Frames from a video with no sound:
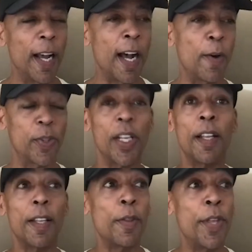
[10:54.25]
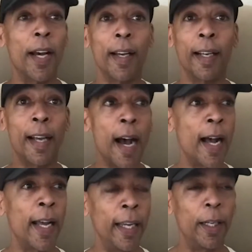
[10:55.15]
house, the
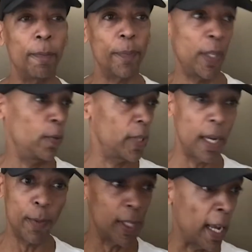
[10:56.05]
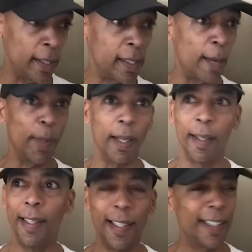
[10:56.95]
guy whose name was Ed
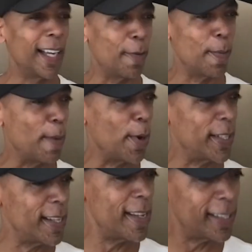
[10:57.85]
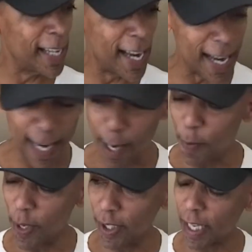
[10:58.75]
Zemla, I remember it to this day, he
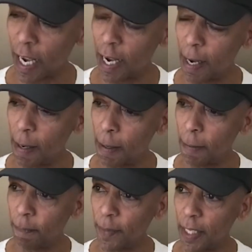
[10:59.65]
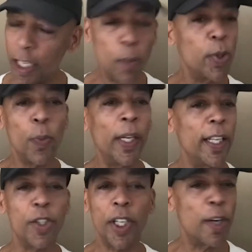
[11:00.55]
was uh, he was
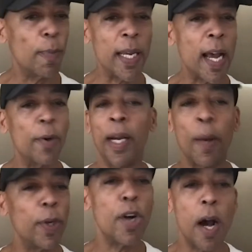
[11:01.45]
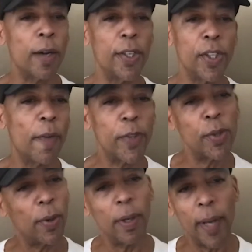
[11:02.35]
willing to hear me out. would knock on his office
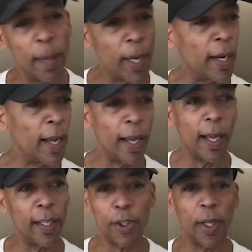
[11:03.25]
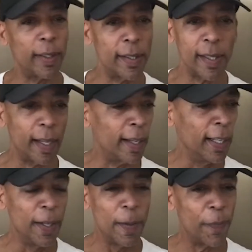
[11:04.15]
door and go, hey, man, I, I shot this uh,
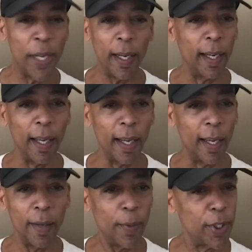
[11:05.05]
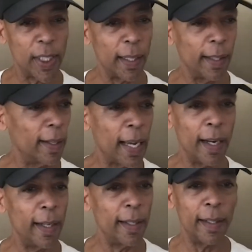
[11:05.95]
thing. Uh, would you take a look at
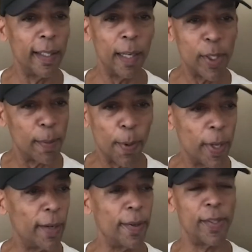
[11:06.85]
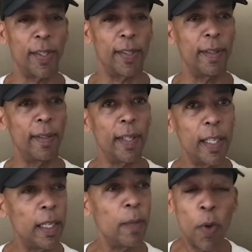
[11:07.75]
it and give me some pointers? And
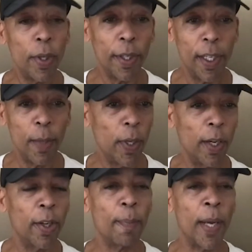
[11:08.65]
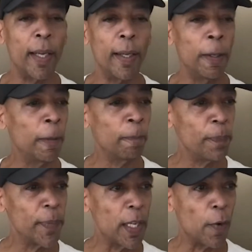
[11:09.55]
he would. He would look at my
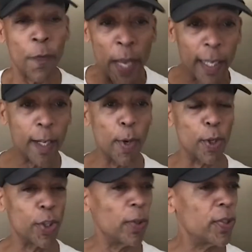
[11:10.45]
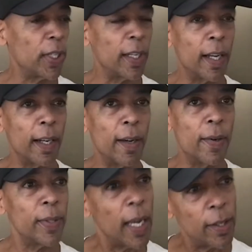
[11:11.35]
fake commercials and kind of
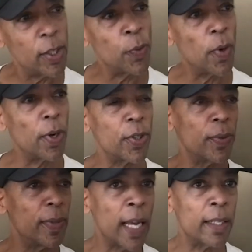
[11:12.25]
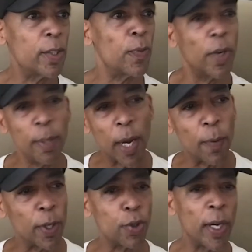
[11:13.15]
go, yeah, this works and that doesn't work. You
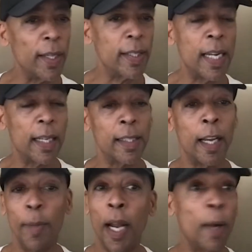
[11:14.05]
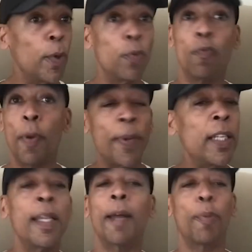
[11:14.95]
might want to try this next time. And I would
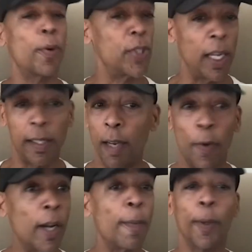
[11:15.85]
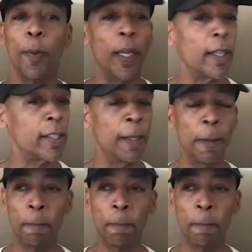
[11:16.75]
repeat that process every couple of weeks.